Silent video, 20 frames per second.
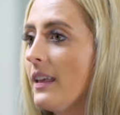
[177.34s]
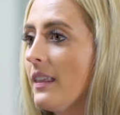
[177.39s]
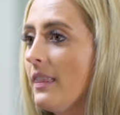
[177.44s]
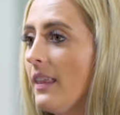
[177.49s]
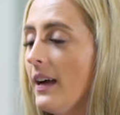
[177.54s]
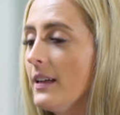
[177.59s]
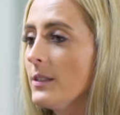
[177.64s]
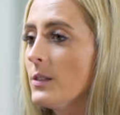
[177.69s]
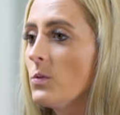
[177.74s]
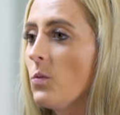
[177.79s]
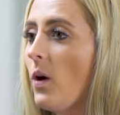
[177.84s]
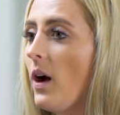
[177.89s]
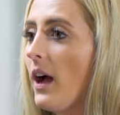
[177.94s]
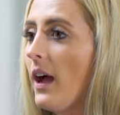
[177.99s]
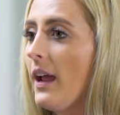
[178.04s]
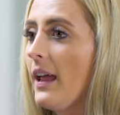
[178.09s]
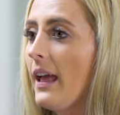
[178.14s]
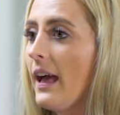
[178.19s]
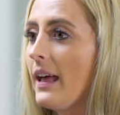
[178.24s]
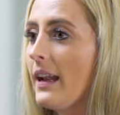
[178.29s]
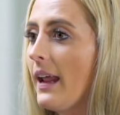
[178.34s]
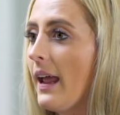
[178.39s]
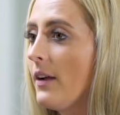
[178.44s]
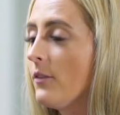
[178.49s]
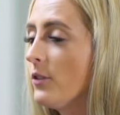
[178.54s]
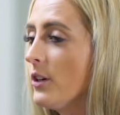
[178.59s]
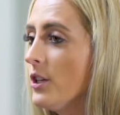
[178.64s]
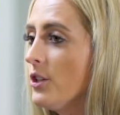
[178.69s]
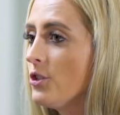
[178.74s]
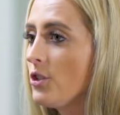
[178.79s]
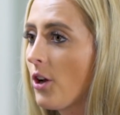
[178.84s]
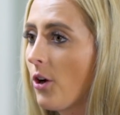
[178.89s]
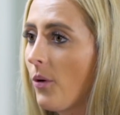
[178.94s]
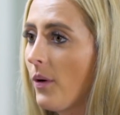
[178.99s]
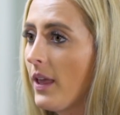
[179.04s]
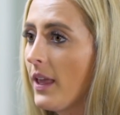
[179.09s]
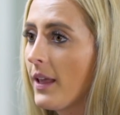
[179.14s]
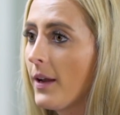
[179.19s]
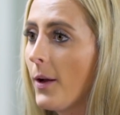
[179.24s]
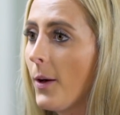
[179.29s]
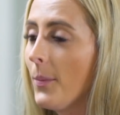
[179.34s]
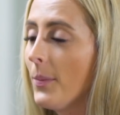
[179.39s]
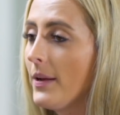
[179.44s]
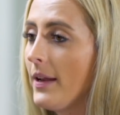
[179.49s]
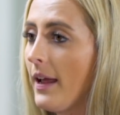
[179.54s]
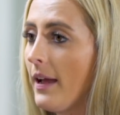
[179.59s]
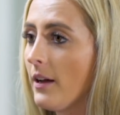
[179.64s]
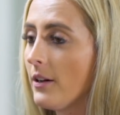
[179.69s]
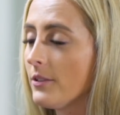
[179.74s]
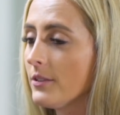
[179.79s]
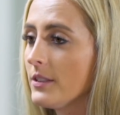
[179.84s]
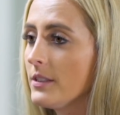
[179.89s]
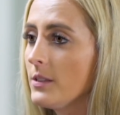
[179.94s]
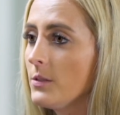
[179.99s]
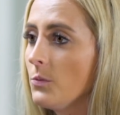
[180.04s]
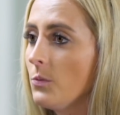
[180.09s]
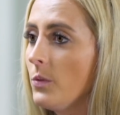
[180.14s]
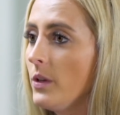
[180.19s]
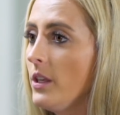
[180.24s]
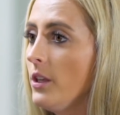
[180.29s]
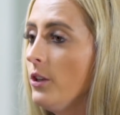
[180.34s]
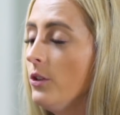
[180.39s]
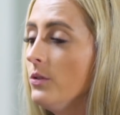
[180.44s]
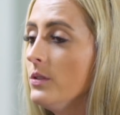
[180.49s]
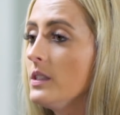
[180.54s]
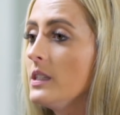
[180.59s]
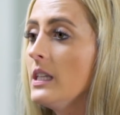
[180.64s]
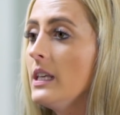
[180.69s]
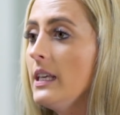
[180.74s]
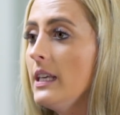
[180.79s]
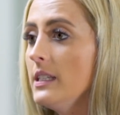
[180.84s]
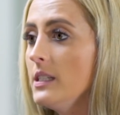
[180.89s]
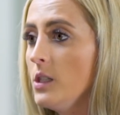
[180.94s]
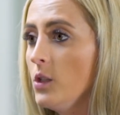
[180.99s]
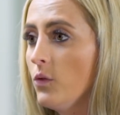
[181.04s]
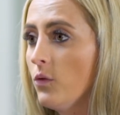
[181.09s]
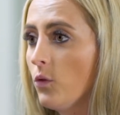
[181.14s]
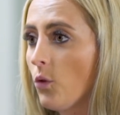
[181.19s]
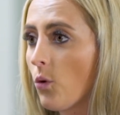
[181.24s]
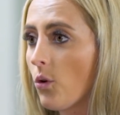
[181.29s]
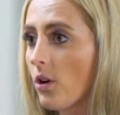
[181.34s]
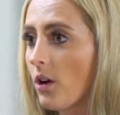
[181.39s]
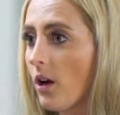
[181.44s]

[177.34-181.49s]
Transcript: That's why at every showing and open house, we use the Easy Floor